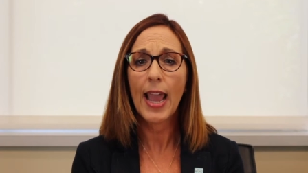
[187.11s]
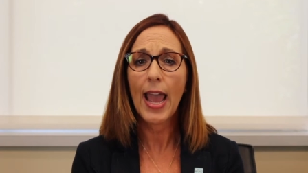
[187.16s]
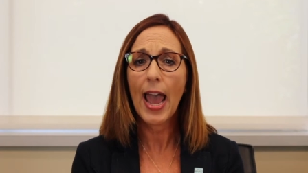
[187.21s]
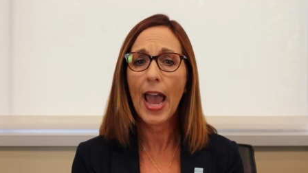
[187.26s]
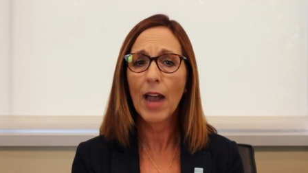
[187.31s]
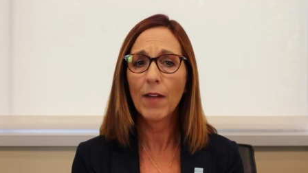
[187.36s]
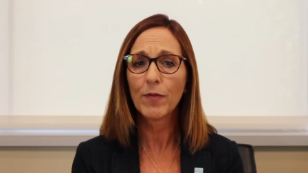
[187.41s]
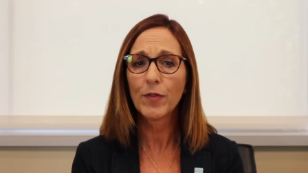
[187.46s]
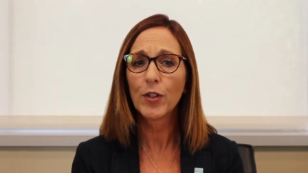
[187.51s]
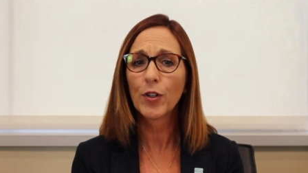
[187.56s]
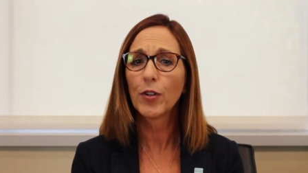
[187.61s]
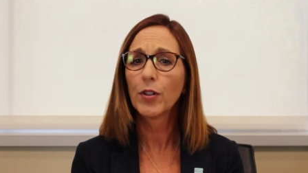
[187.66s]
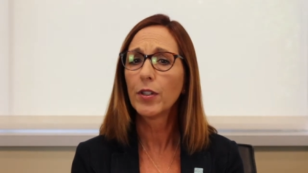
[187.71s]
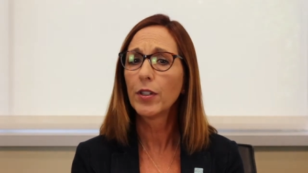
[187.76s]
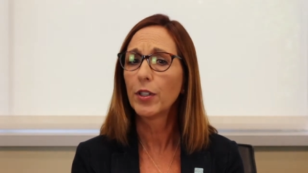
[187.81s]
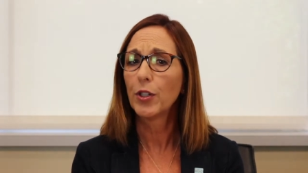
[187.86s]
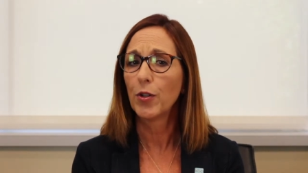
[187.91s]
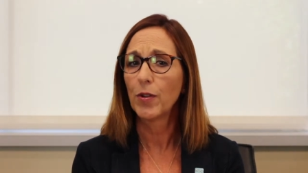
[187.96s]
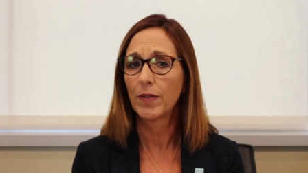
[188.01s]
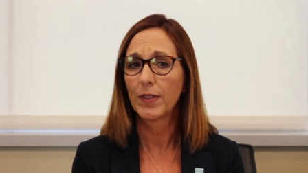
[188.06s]

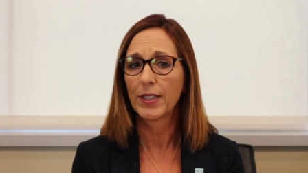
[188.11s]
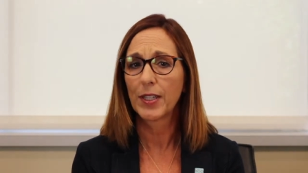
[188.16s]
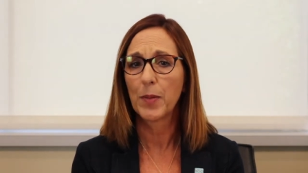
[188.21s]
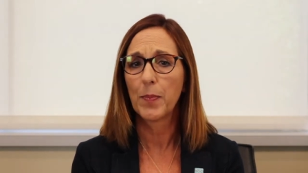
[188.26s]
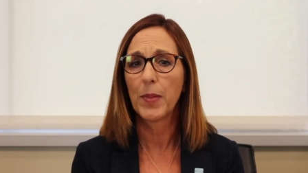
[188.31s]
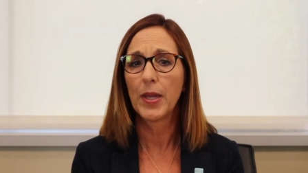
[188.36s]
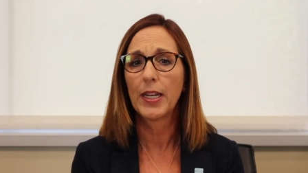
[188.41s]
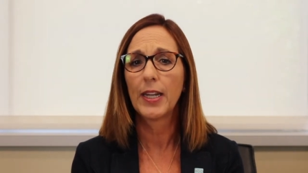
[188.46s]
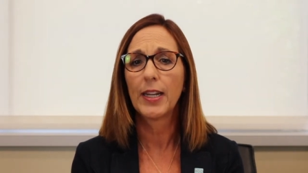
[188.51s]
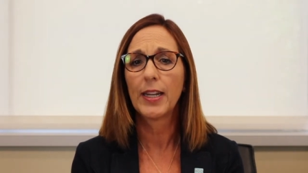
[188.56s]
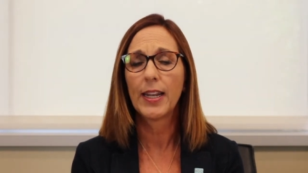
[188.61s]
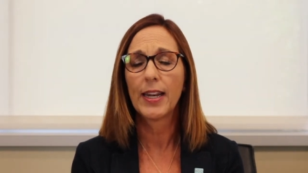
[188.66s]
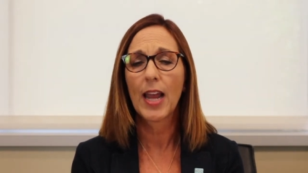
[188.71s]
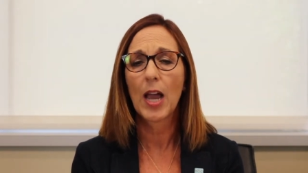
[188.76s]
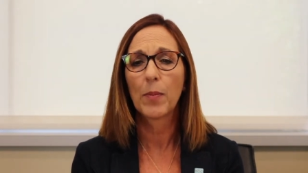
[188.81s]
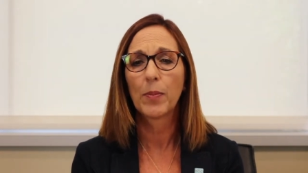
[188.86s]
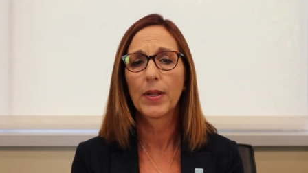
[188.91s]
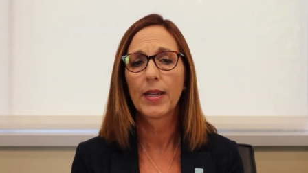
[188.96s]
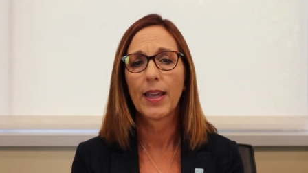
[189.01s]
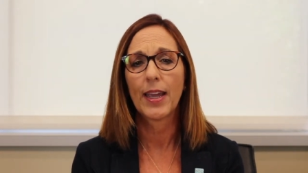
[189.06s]
After you have submitted an
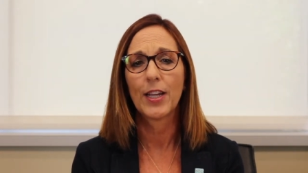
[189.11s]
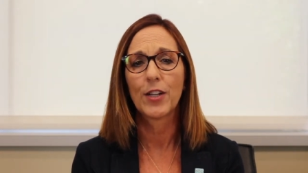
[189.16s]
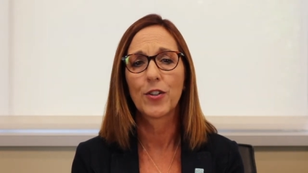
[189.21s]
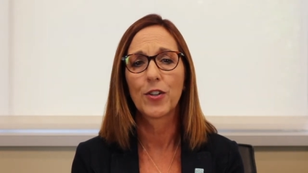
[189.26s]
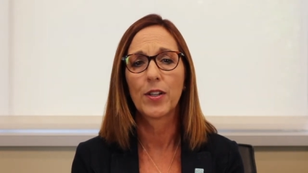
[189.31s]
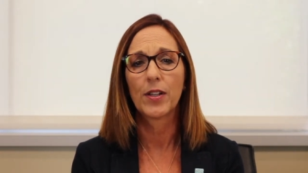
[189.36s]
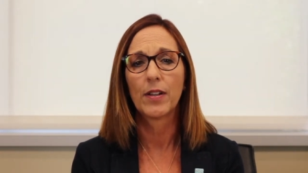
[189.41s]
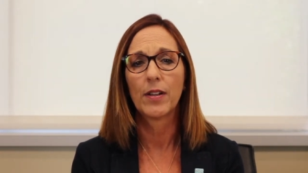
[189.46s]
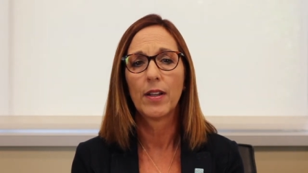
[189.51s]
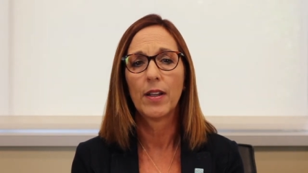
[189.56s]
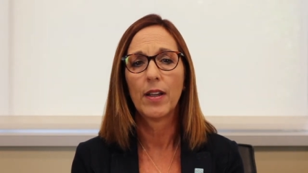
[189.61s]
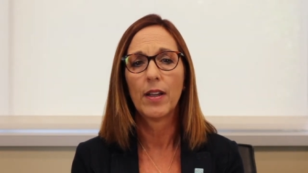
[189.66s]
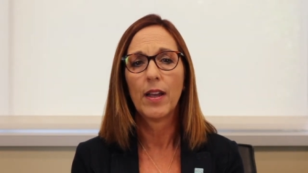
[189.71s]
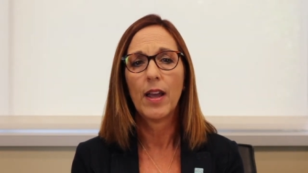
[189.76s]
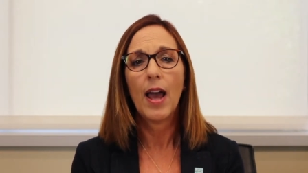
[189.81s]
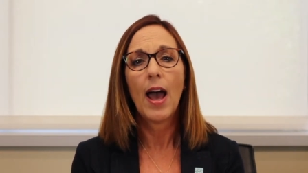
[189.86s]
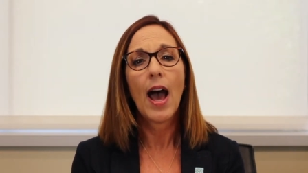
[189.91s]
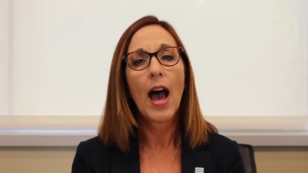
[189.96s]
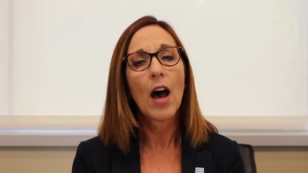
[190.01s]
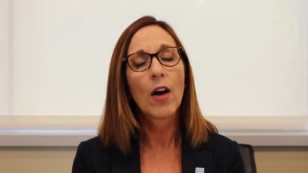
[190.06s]
application,
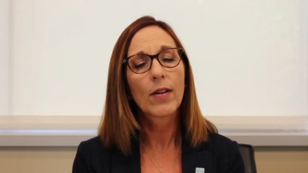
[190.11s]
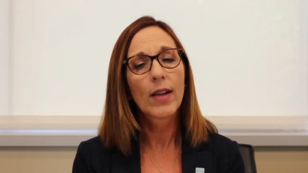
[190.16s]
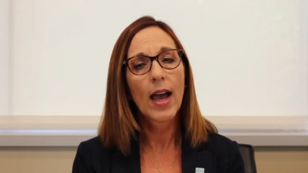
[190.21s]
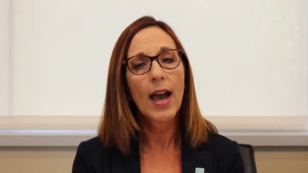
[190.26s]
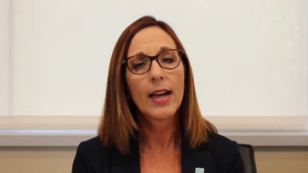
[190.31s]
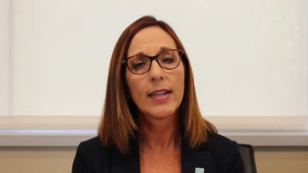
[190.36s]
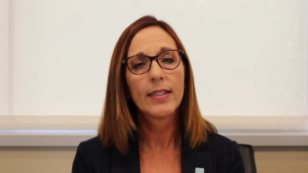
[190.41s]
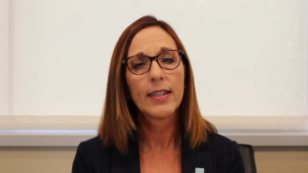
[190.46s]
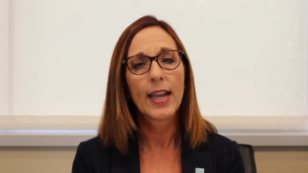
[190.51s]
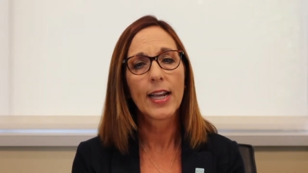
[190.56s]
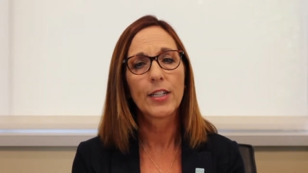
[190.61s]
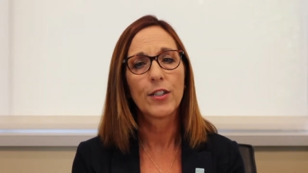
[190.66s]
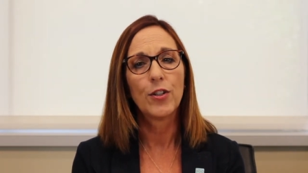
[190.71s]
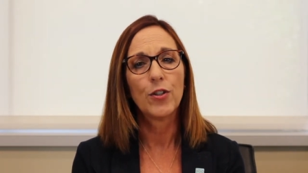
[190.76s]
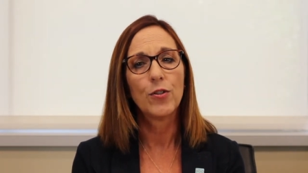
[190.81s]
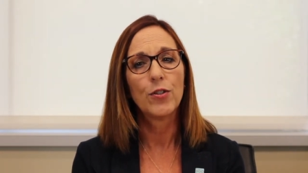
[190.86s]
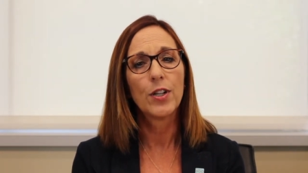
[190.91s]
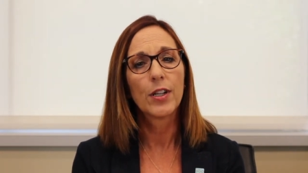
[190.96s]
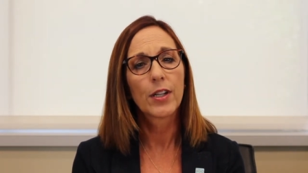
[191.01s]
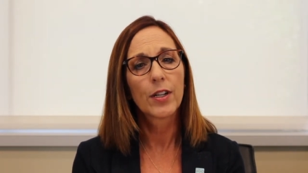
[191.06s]
I'll contact
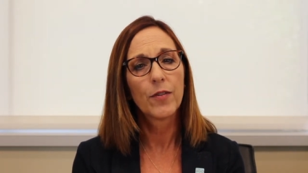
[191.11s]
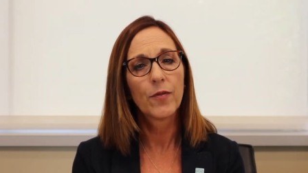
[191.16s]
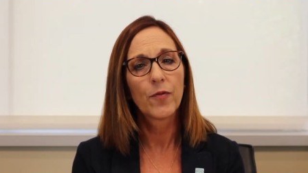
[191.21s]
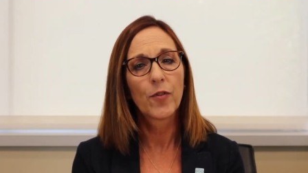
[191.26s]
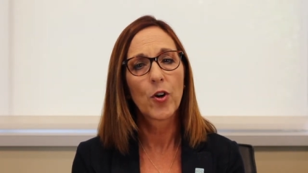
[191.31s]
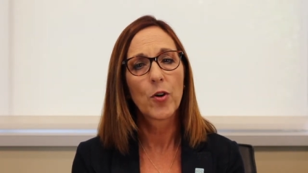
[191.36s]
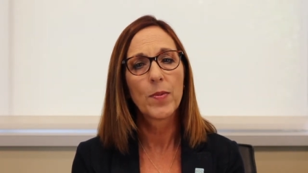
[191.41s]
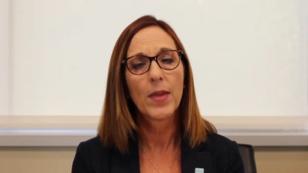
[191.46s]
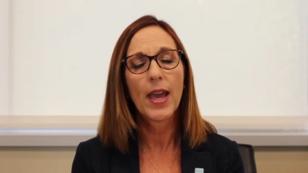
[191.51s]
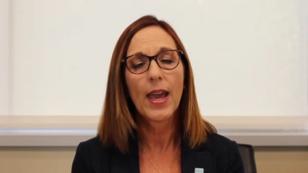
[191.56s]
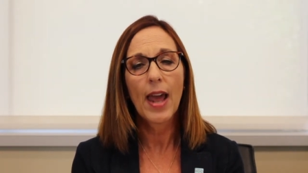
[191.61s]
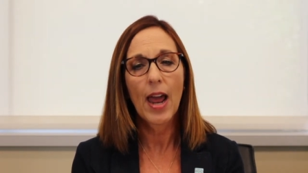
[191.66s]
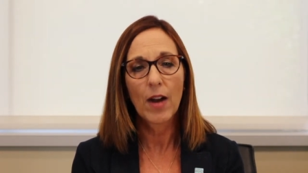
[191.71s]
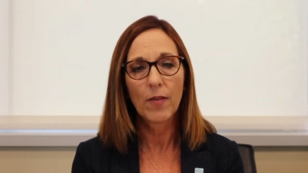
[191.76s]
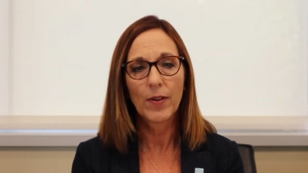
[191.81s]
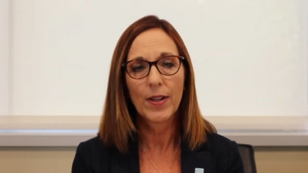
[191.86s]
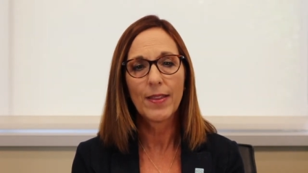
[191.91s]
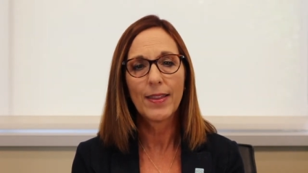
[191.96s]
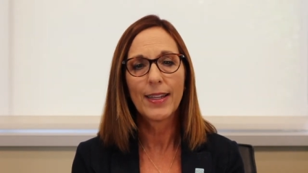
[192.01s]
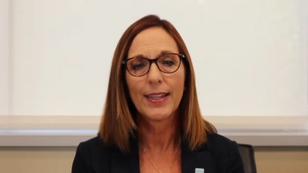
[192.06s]
you to confirm that
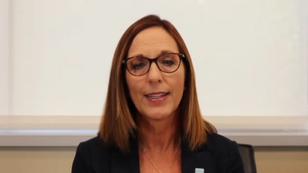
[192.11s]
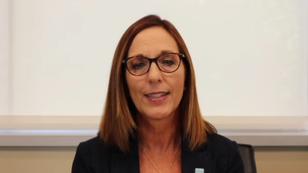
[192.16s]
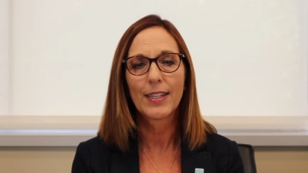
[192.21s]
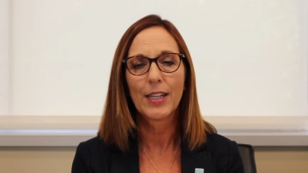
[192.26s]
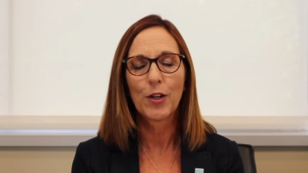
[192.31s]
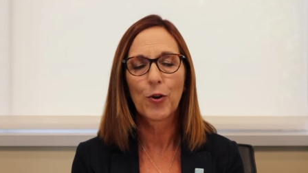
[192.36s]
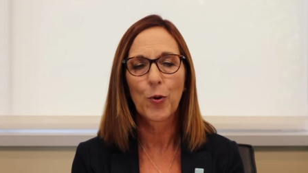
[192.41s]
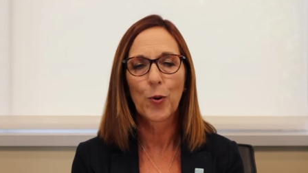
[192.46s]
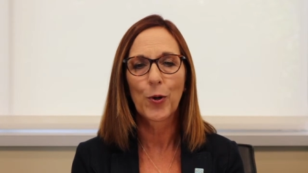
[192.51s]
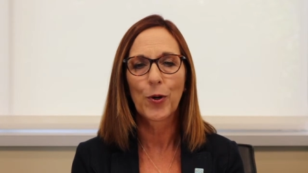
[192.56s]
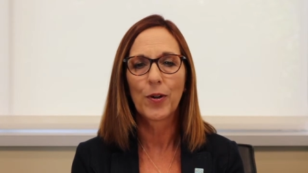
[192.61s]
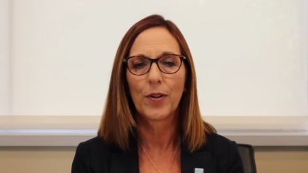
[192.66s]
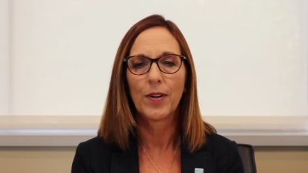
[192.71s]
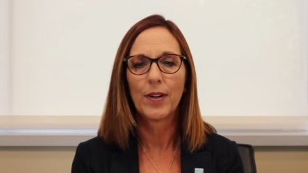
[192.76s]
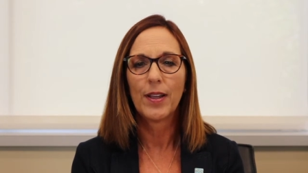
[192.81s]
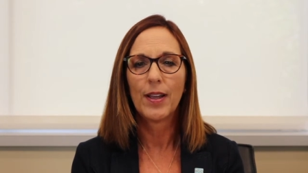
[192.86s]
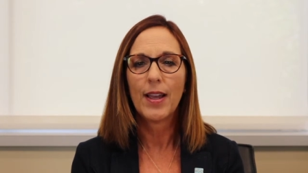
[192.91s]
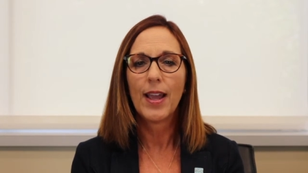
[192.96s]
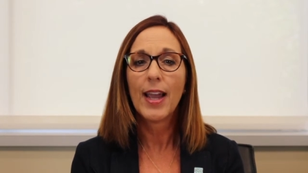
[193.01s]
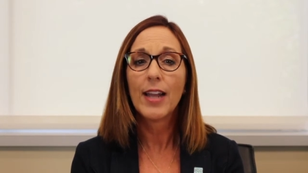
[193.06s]
everything is in order
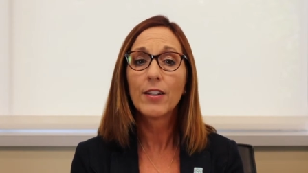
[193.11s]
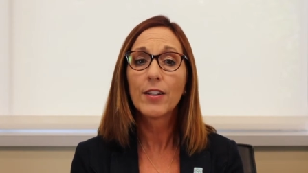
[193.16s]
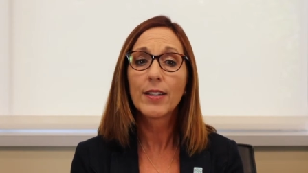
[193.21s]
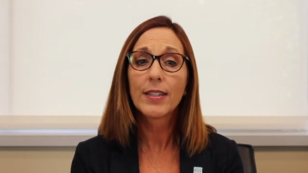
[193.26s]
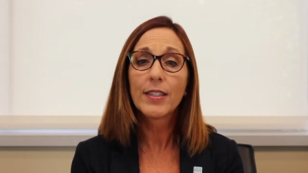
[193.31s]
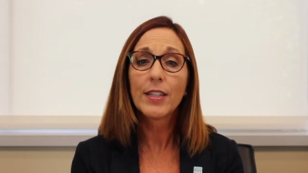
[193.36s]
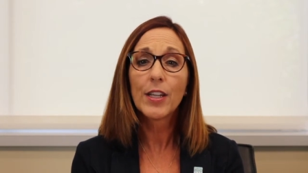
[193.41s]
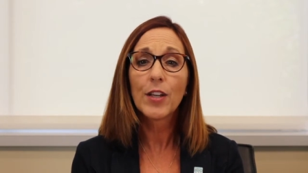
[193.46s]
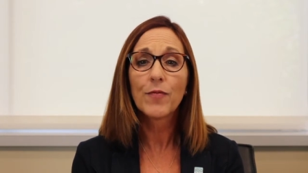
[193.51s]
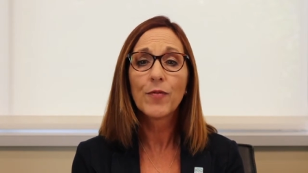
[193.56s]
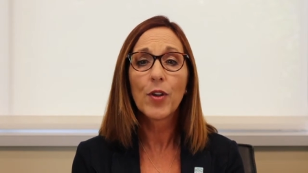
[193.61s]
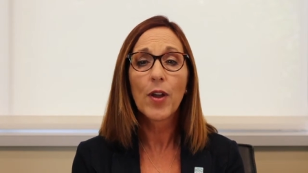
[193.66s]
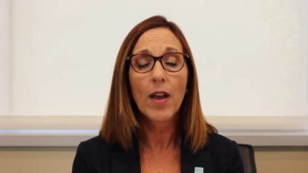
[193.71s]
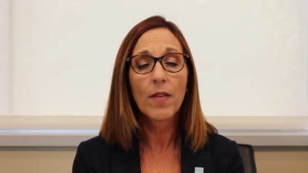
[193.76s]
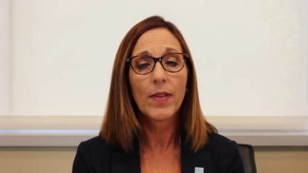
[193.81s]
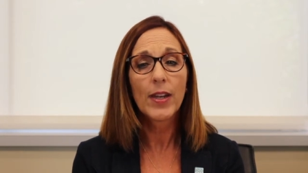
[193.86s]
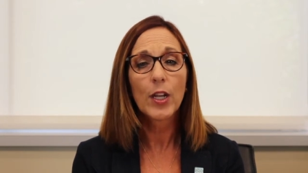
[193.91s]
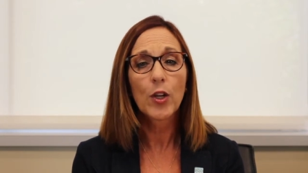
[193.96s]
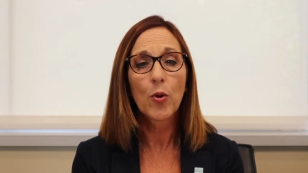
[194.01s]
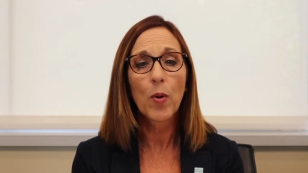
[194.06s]
and to see if you
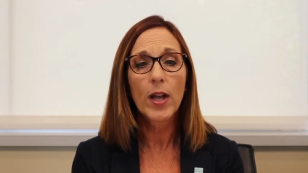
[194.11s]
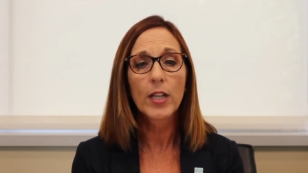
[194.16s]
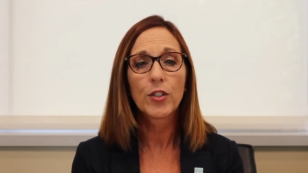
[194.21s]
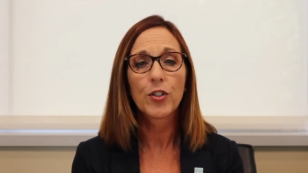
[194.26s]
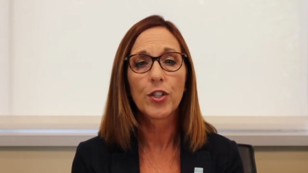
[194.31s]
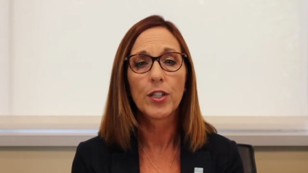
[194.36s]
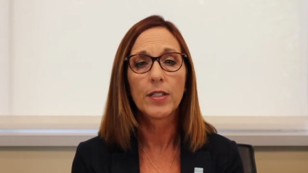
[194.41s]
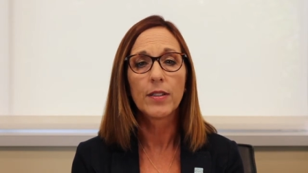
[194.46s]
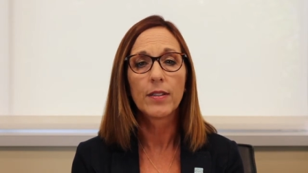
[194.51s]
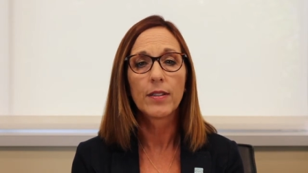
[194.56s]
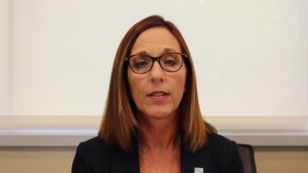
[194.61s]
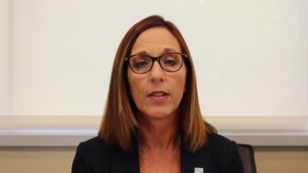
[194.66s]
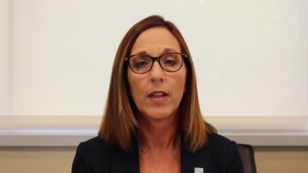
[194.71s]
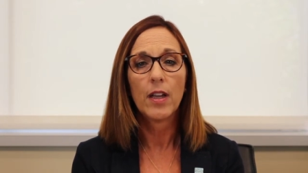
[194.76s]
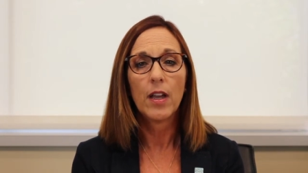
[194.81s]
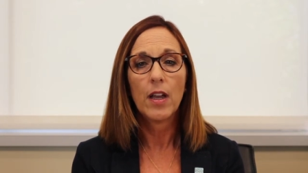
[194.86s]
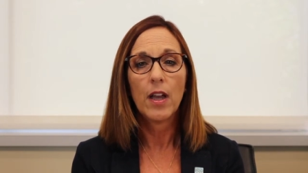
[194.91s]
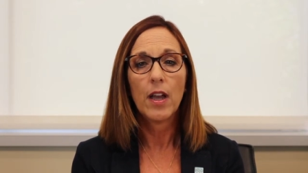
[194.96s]
have any questions.